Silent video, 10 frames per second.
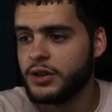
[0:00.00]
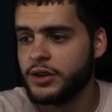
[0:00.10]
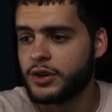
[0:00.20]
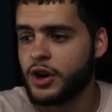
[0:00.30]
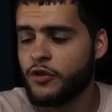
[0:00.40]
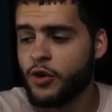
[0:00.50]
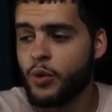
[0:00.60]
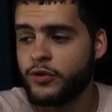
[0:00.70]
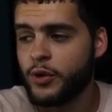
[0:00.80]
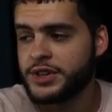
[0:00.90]
They're going for
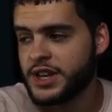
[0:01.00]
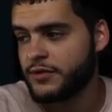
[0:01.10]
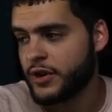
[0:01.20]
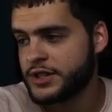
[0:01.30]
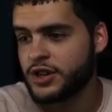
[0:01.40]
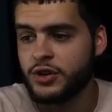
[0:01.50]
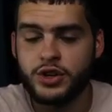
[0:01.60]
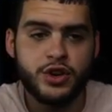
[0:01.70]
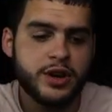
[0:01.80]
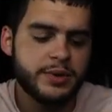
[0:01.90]
147, right? So
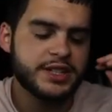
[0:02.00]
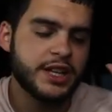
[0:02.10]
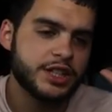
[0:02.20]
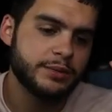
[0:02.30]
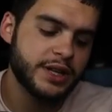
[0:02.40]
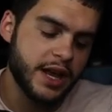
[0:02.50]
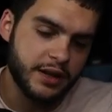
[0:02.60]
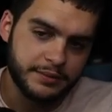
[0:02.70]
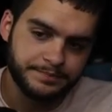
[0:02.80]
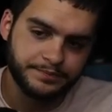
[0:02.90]
you're going to be essentially you're going